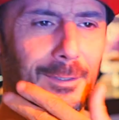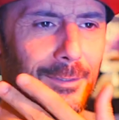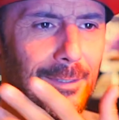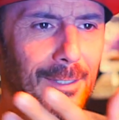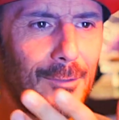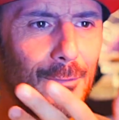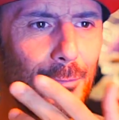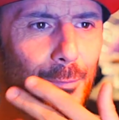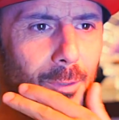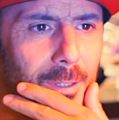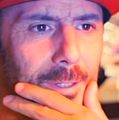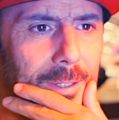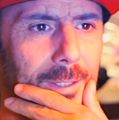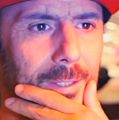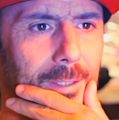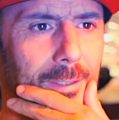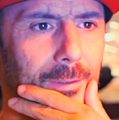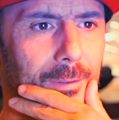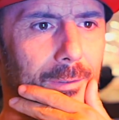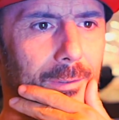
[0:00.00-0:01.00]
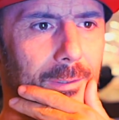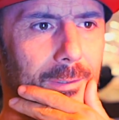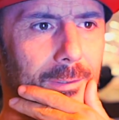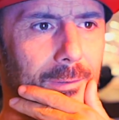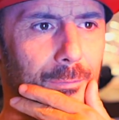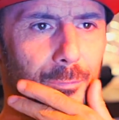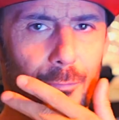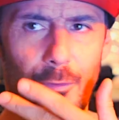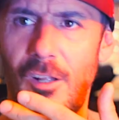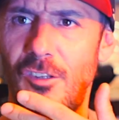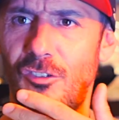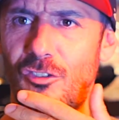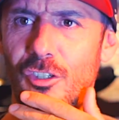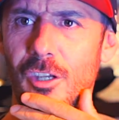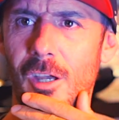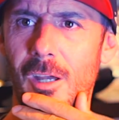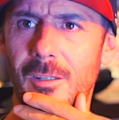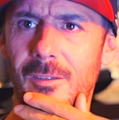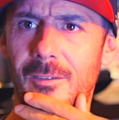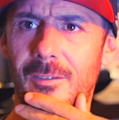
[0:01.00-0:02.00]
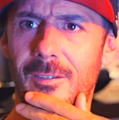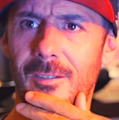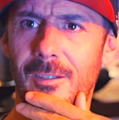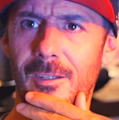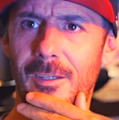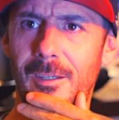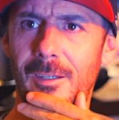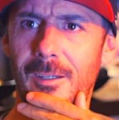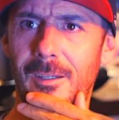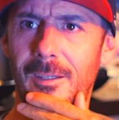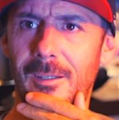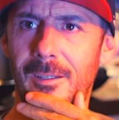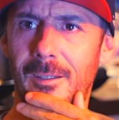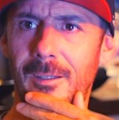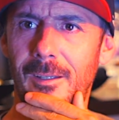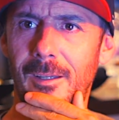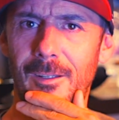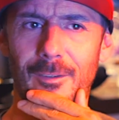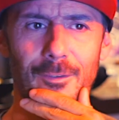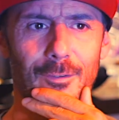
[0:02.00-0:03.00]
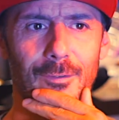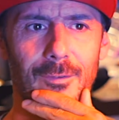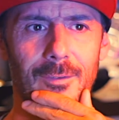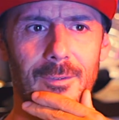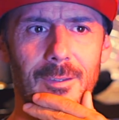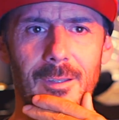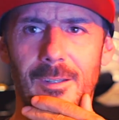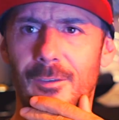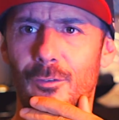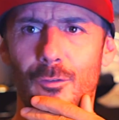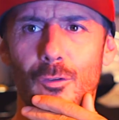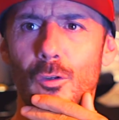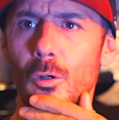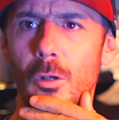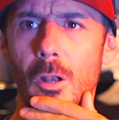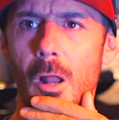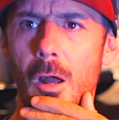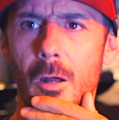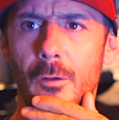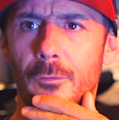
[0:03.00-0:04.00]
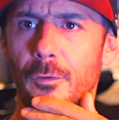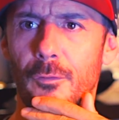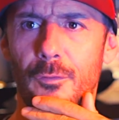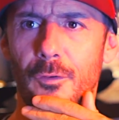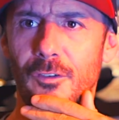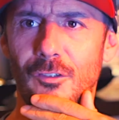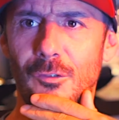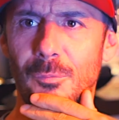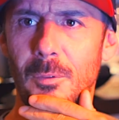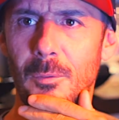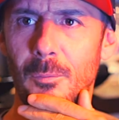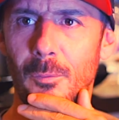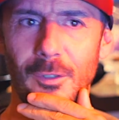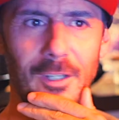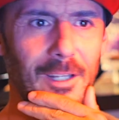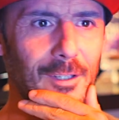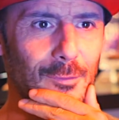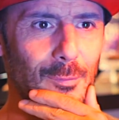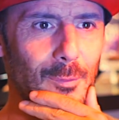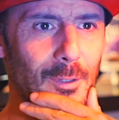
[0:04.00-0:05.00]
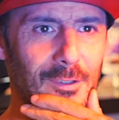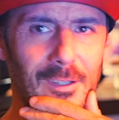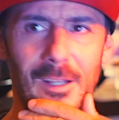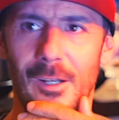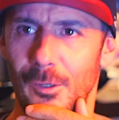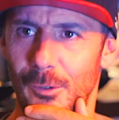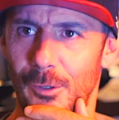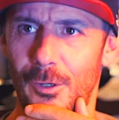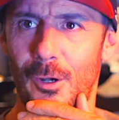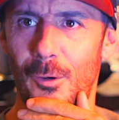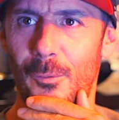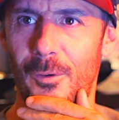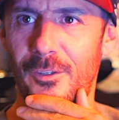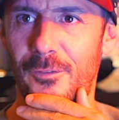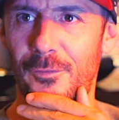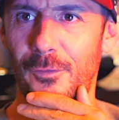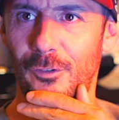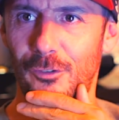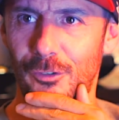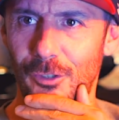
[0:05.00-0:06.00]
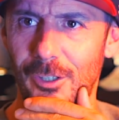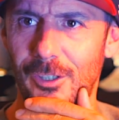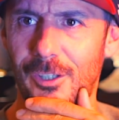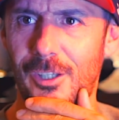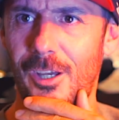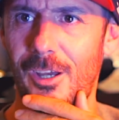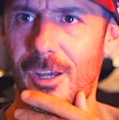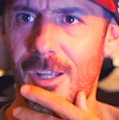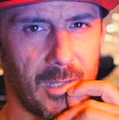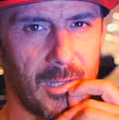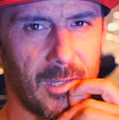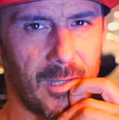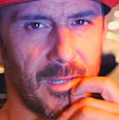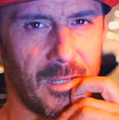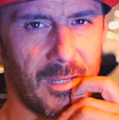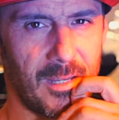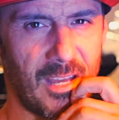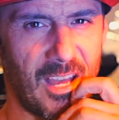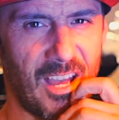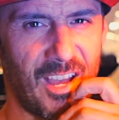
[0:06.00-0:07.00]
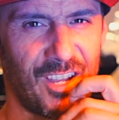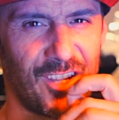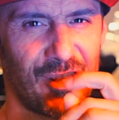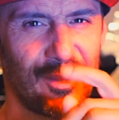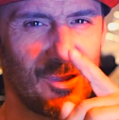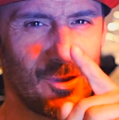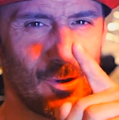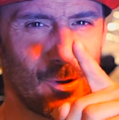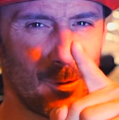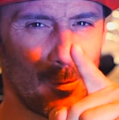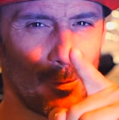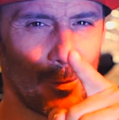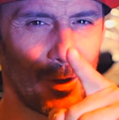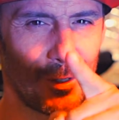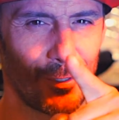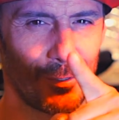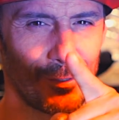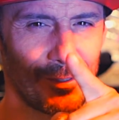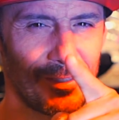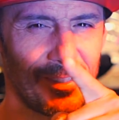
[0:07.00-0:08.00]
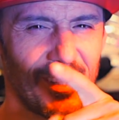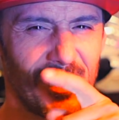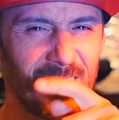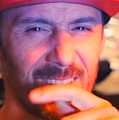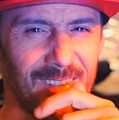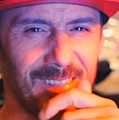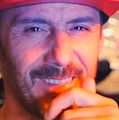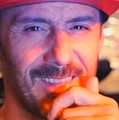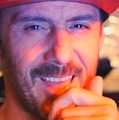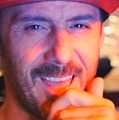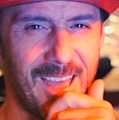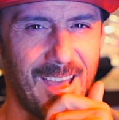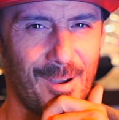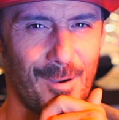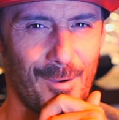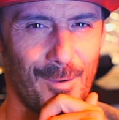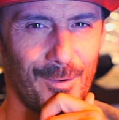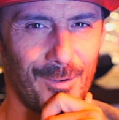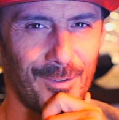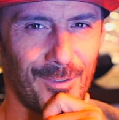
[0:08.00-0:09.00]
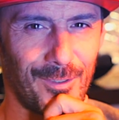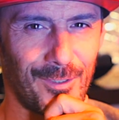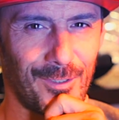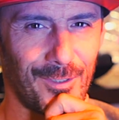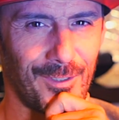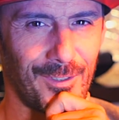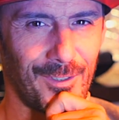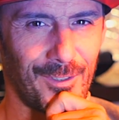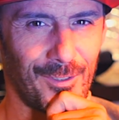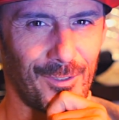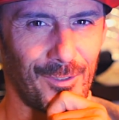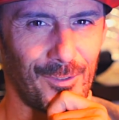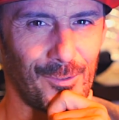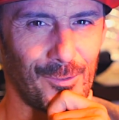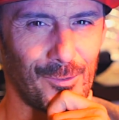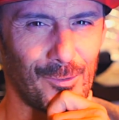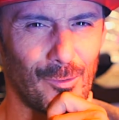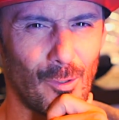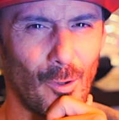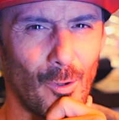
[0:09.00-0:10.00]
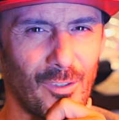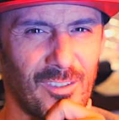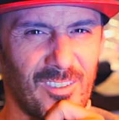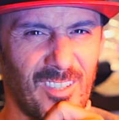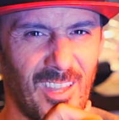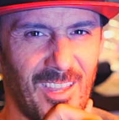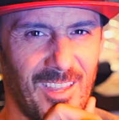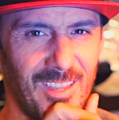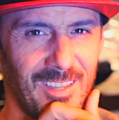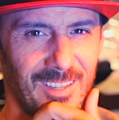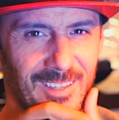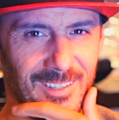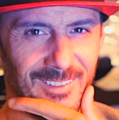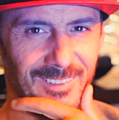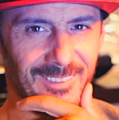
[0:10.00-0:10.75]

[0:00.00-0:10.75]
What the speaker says: That's why French cut, it's too long for French people. That's why they look always for shortcut. I know what you did now, you dirty.